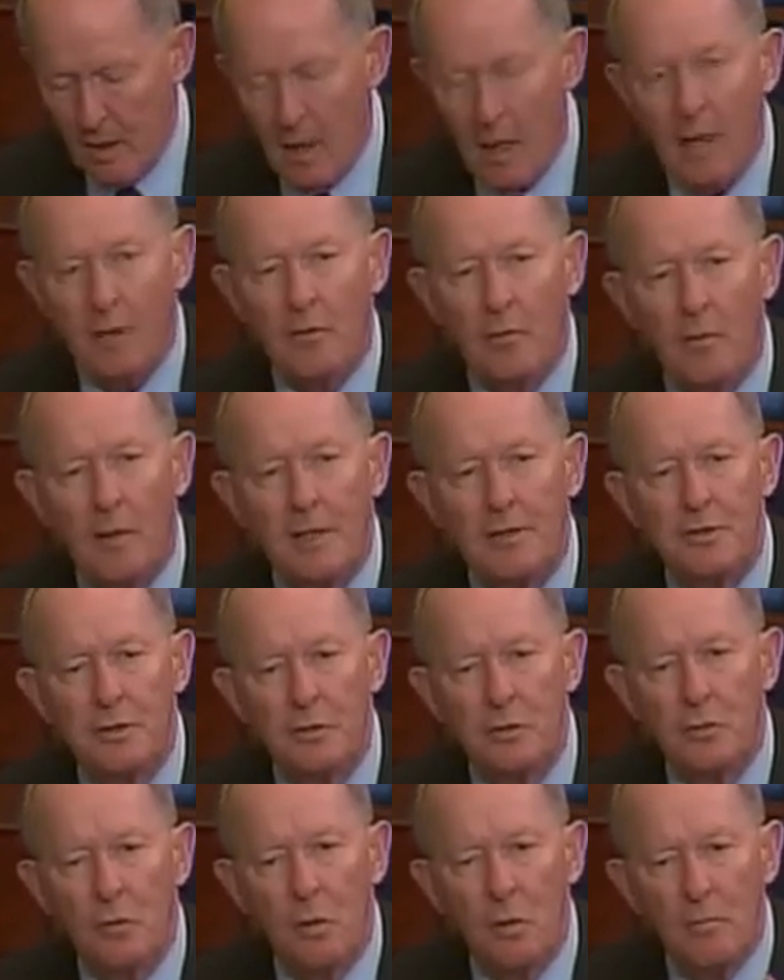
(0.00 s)
a
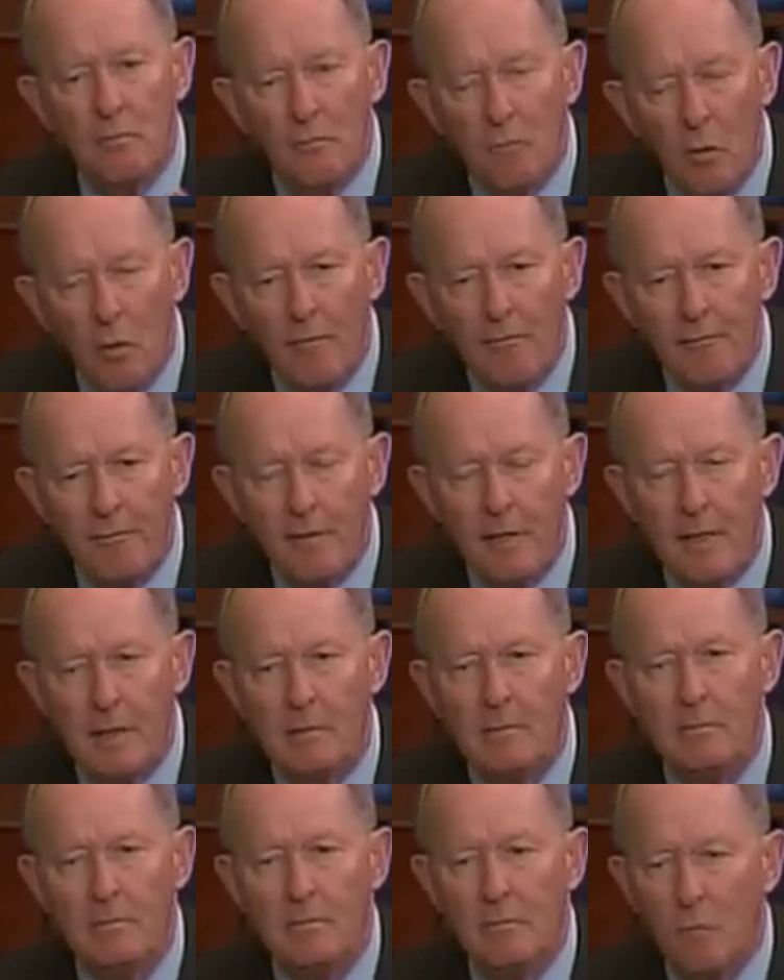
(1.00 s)
direction toward more
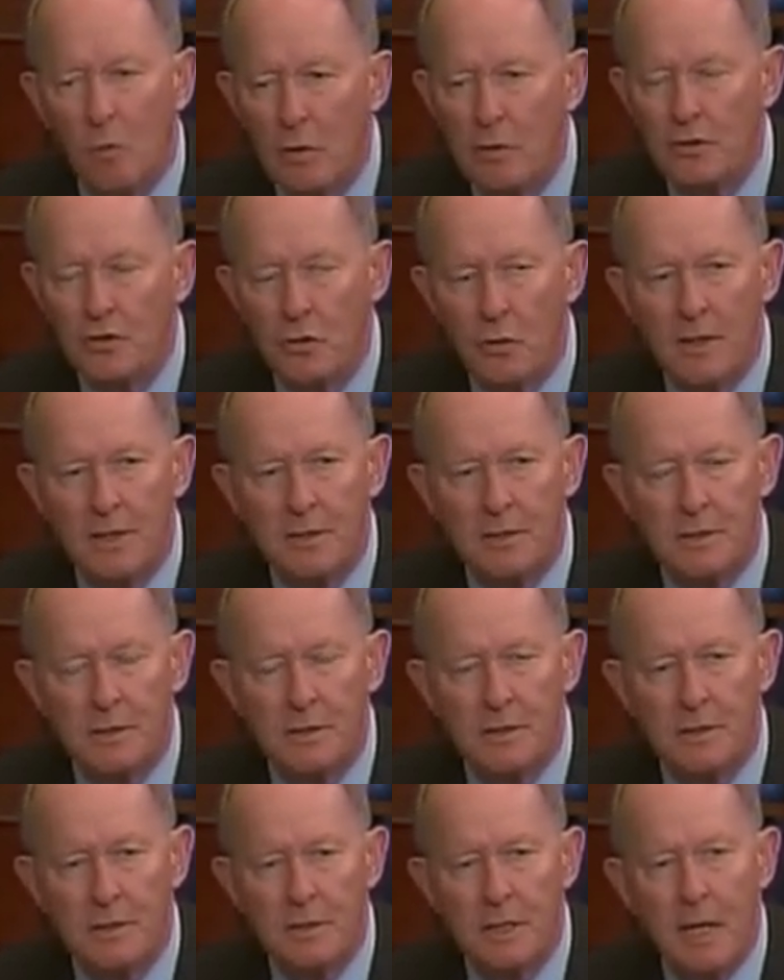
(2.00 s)
freedom, more
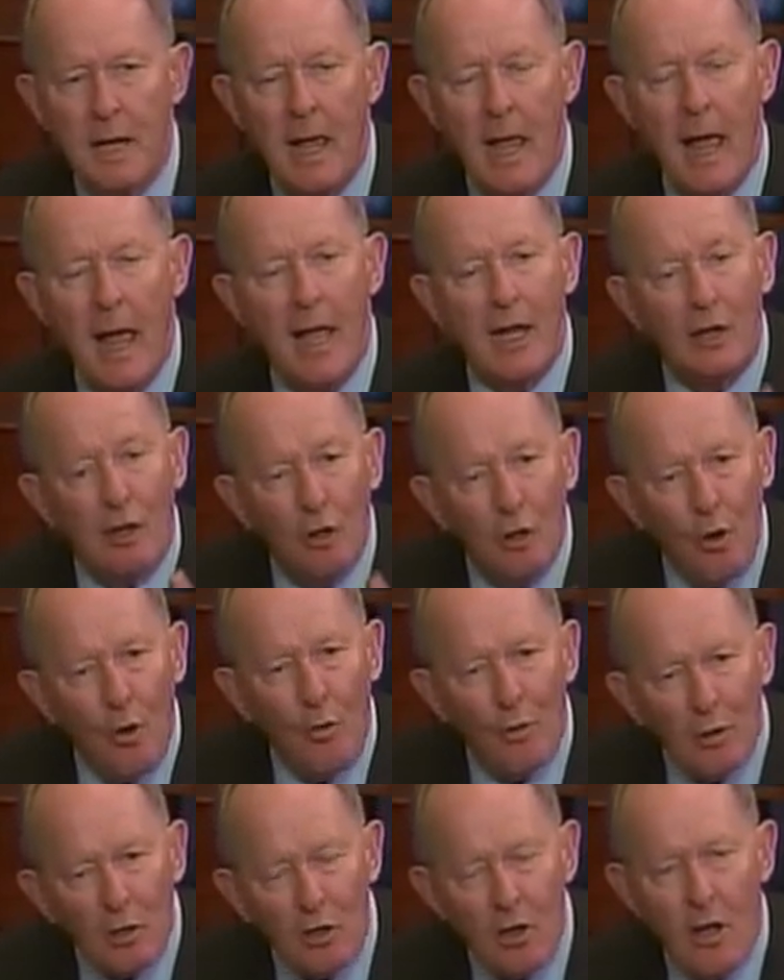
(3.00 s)
choices, and
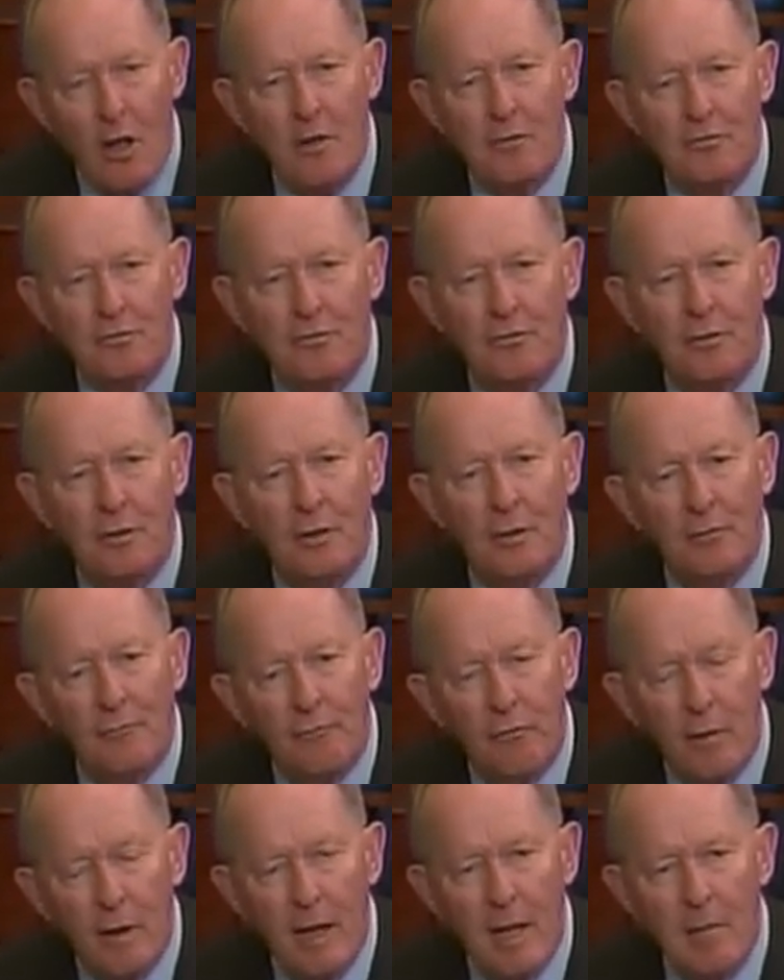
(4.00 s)
lower costs
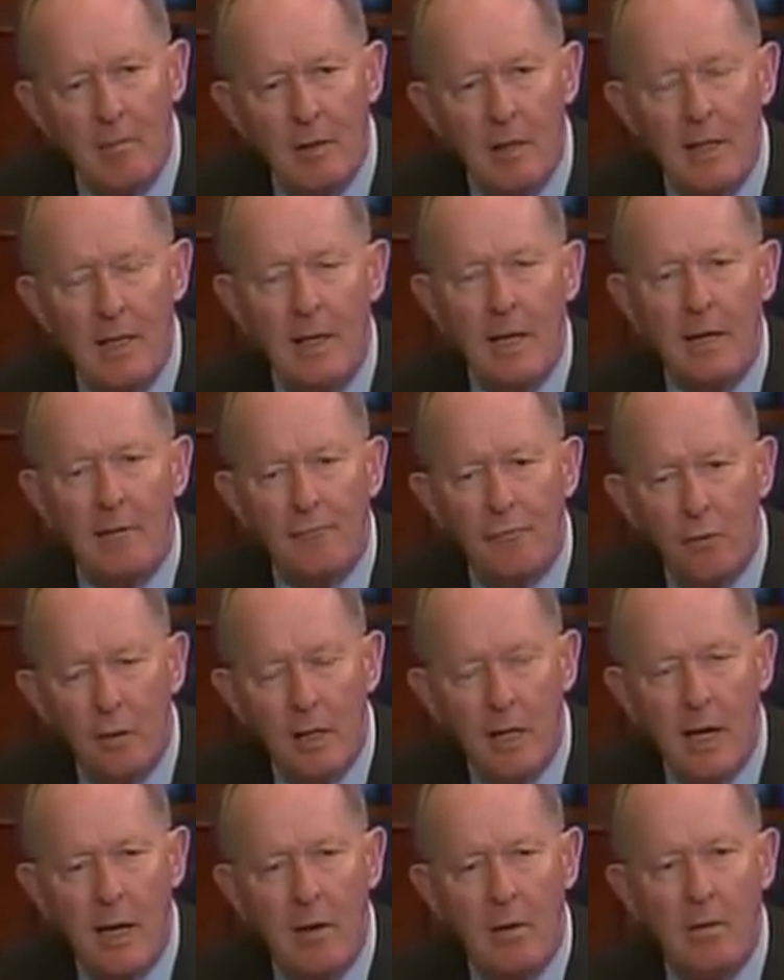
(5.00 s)
for Emily and for
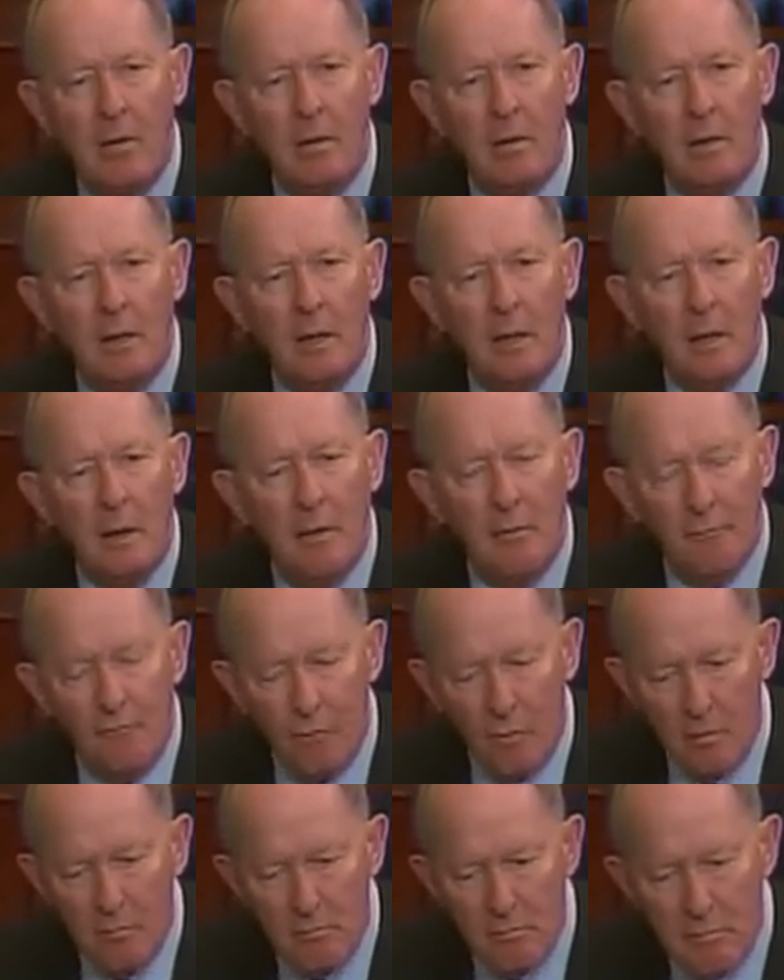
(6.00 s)
Carol,
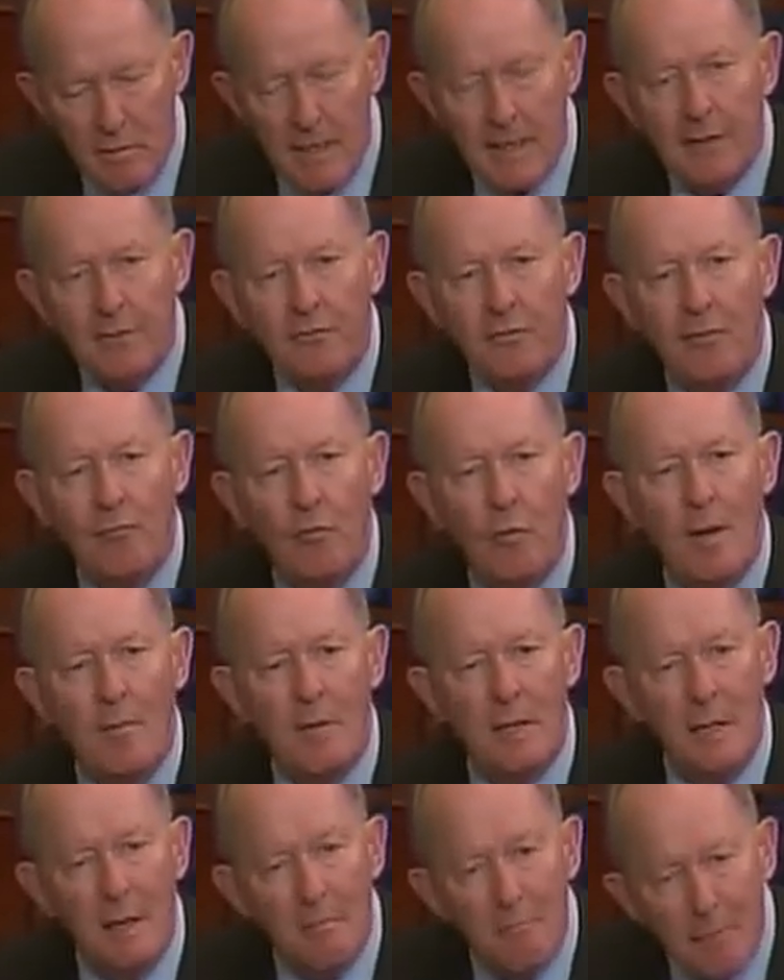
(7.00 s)
for millions of
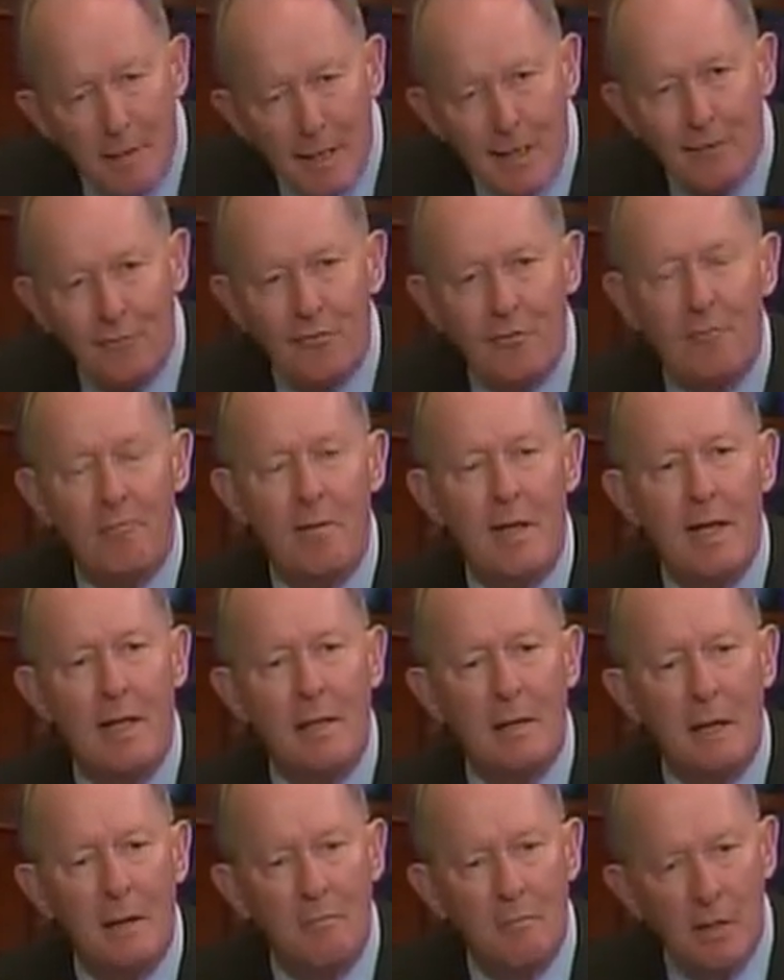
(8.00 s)
women and millions of
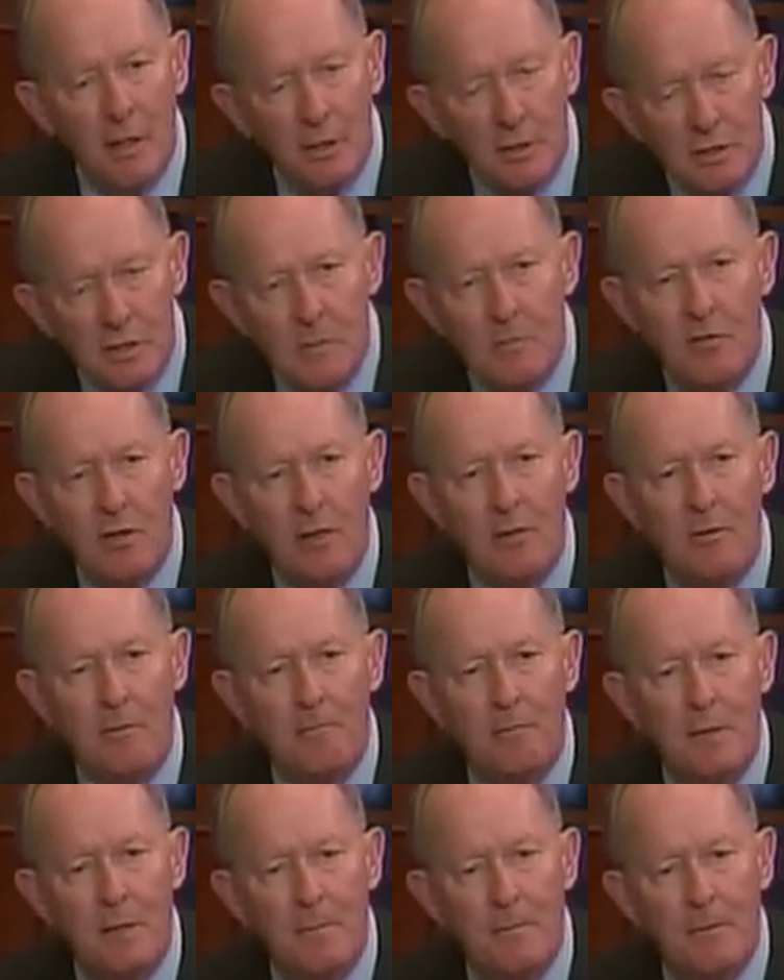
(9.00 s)
men and millions of younger
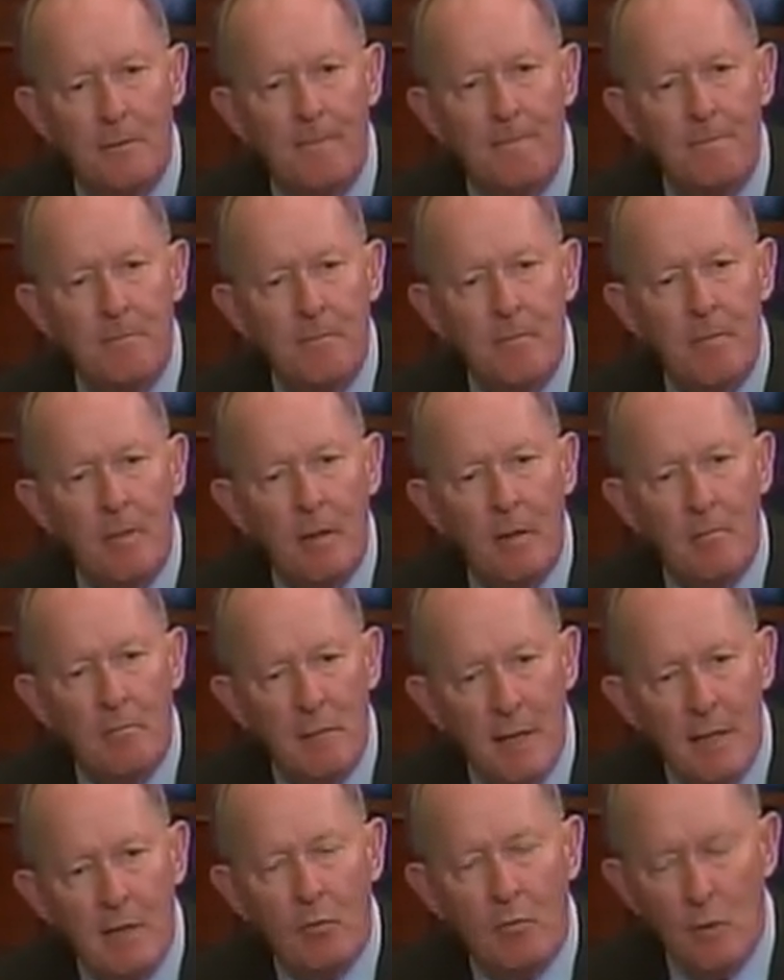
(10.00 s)
people,
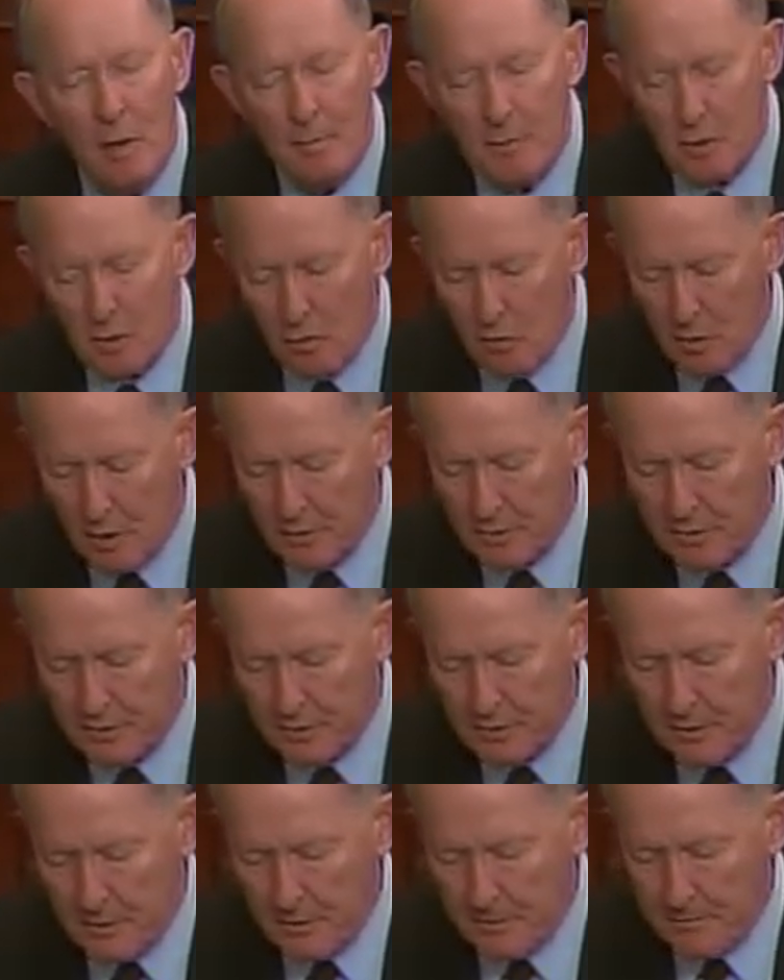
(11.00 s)
men and women across
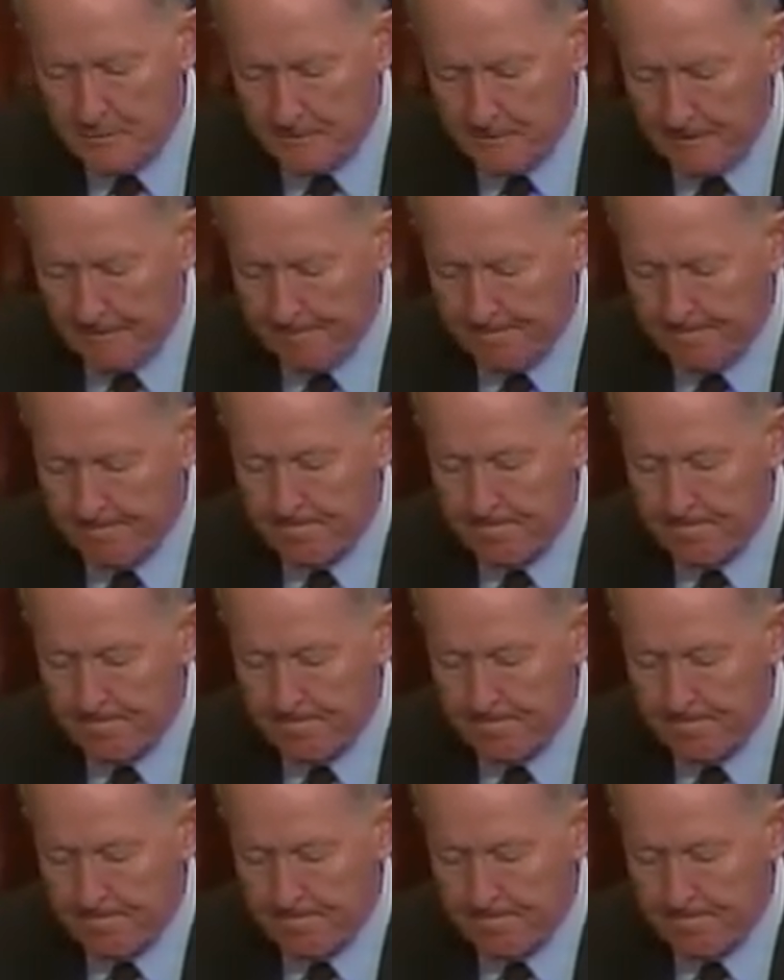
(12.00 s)
this country.